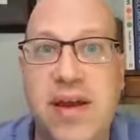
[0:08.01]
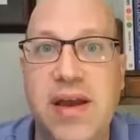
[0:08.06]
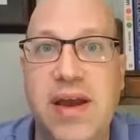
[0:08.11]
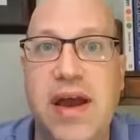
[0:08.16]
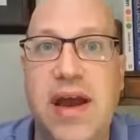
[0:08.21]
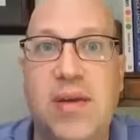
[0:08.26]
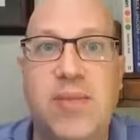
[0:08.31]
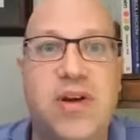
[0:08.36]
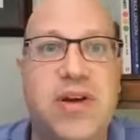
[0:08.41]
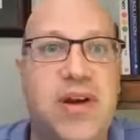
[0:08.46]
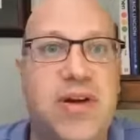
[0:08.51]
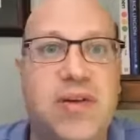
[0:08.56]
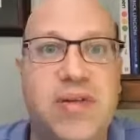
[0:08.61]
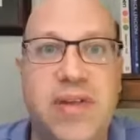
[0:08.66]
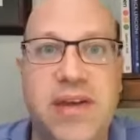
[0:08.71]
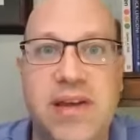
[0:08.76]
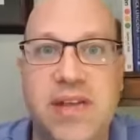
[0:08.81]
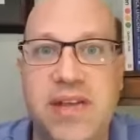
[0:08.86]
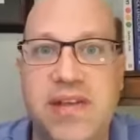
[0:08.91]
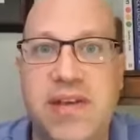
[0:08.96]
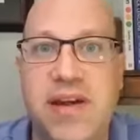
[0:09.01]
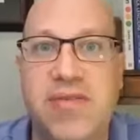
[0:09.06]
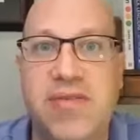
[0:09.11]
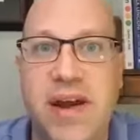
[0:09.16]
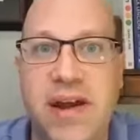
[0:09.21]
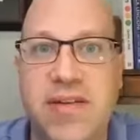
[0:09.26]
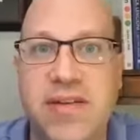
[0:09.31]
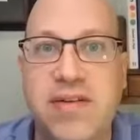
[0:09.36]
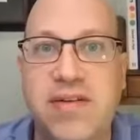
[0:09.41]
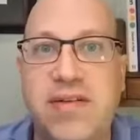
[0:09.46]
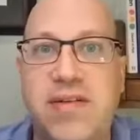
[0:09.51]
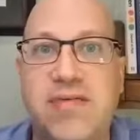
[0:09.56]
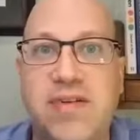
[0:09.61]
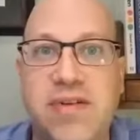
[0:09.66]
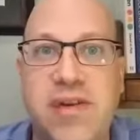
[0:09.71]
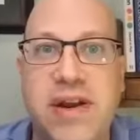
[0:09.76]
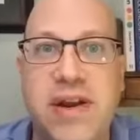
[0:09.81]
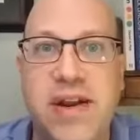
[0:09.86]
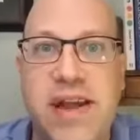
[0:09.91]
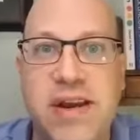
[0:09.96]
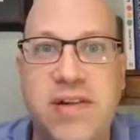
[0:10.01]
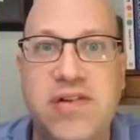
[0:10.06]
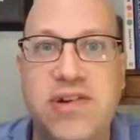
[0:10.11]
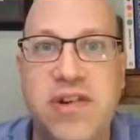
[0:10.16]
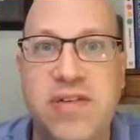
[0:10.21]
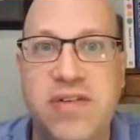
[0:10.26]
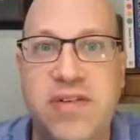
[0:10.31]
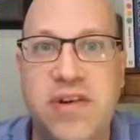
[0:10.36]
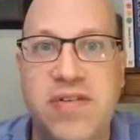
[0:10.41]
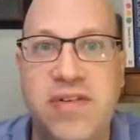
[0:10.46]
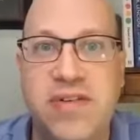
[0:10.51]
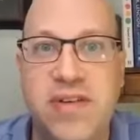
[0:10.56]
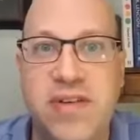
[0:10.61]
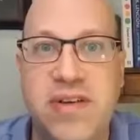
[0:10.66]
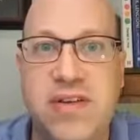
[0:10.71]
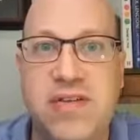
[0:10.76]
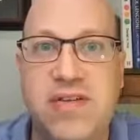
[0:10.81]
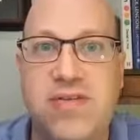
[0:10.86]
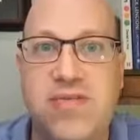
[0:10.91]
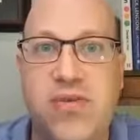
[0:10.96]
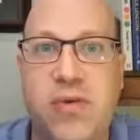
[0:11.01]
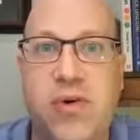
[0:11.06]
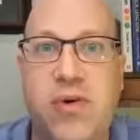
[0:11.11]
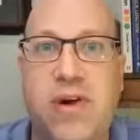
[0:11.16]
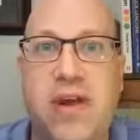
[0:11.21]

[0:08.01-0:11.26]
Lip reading: I'm currently the director of green and energy services for